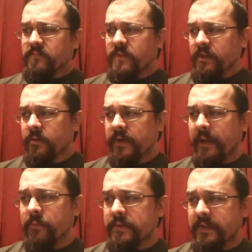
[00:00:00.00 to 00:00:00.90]
what
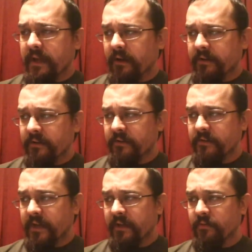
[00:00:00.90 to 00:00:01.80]
happened with the characters,
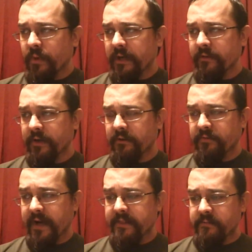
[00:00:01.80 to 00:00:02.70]
kind of where they're going to
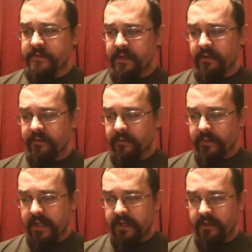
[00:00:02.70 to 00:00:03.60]
find themselves at the
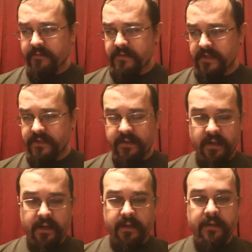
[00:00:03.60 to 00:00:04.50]
beginning of session
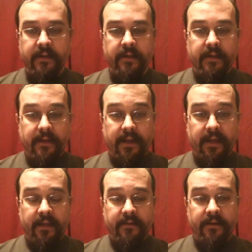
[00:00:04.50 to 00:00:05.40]
9,
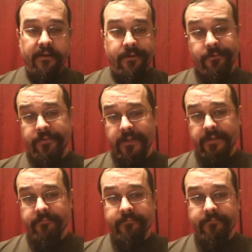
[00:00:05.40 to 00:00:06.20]
and hopefully